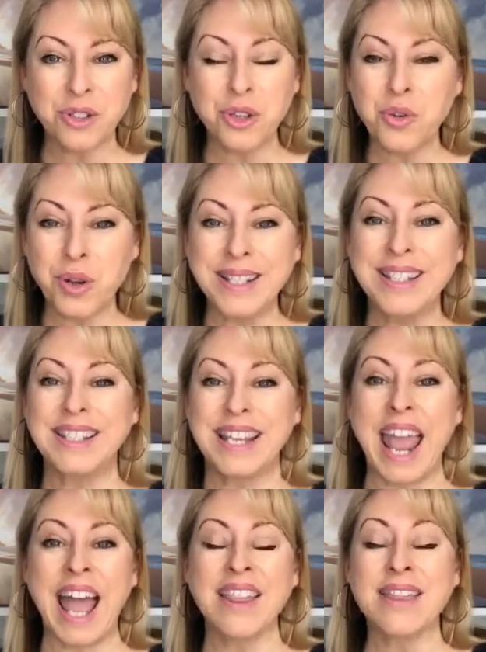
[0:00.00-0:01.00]
So you can
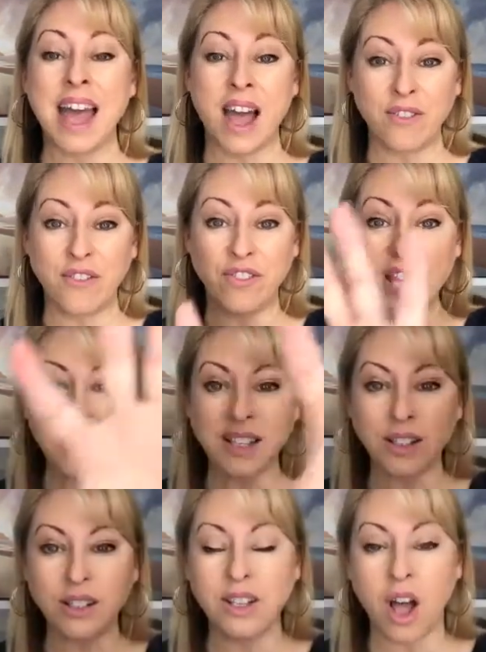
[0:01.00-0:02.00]
scan that
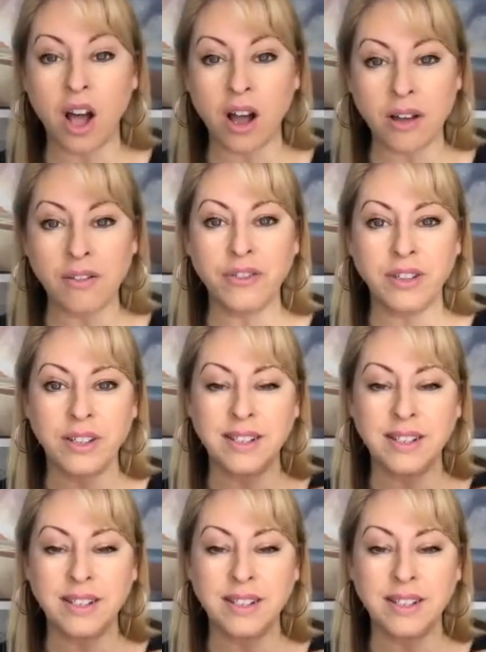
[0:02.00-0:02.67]
field of